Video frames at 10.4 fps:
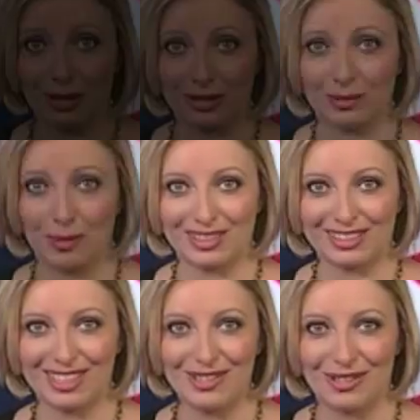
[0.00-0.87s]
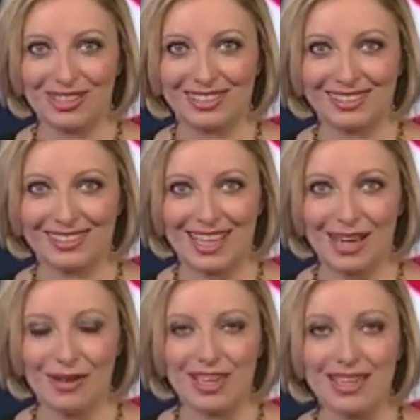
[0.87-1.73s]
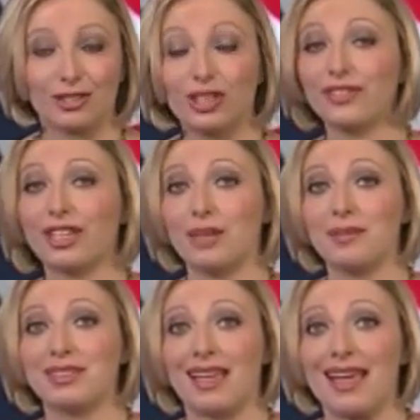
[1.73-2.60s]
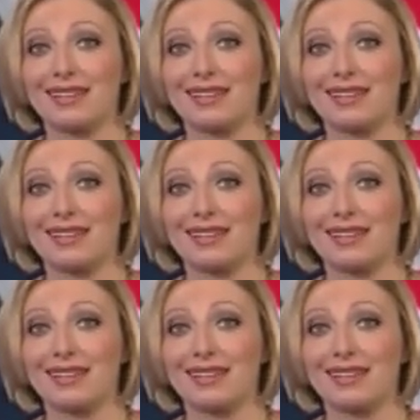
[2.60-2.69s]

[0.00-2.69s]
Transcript: Carsten Brzeski joins us now. He is chief economist